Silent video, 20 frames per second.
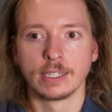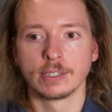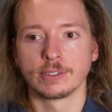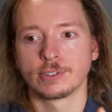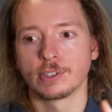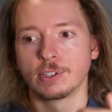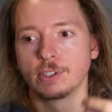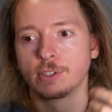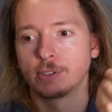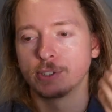
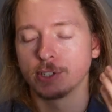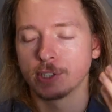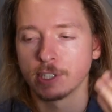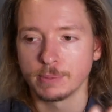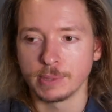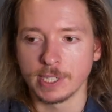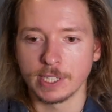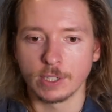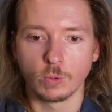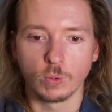So you're going
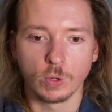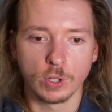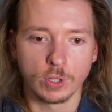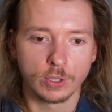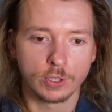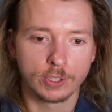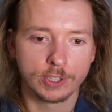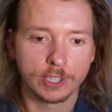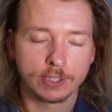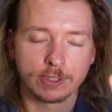to be in a
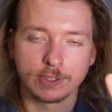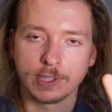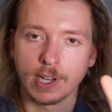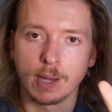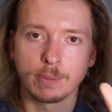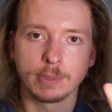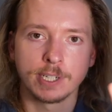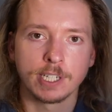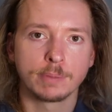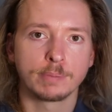world that's
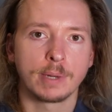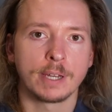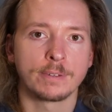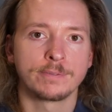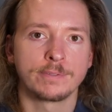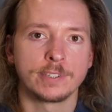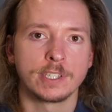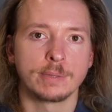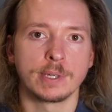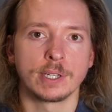dominated by
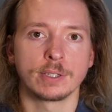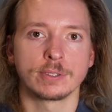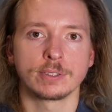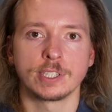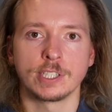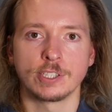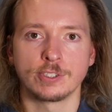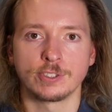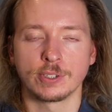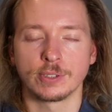female
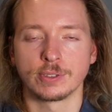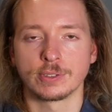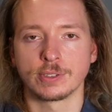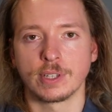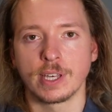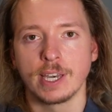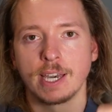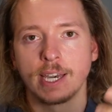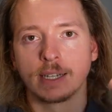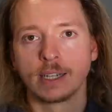
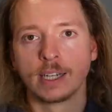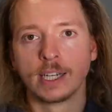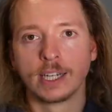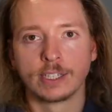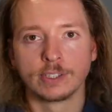teachers that